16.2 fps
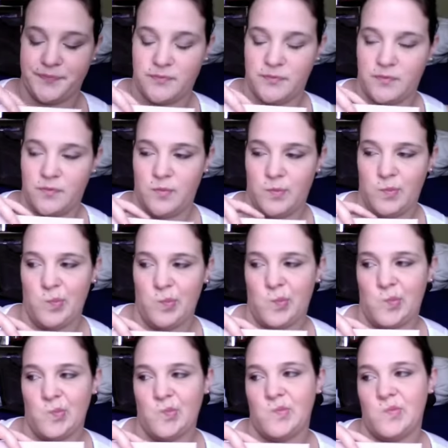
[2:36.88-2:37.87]

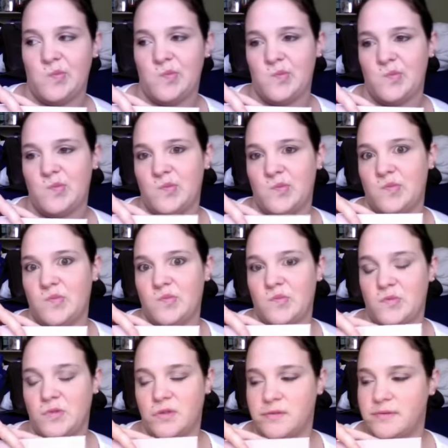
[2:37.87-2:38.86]

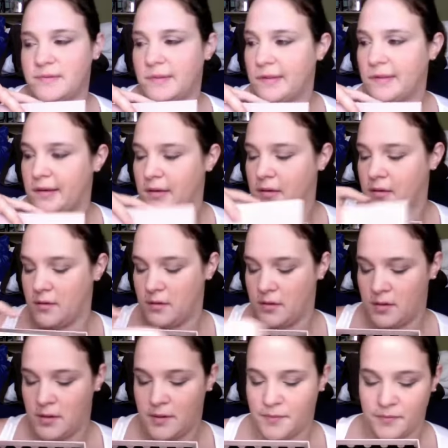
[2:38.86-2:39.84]

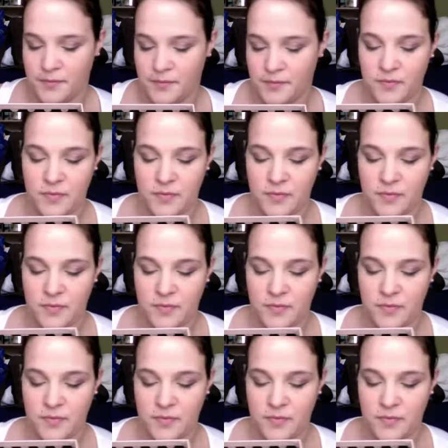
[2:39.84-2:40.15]
(no one is talking)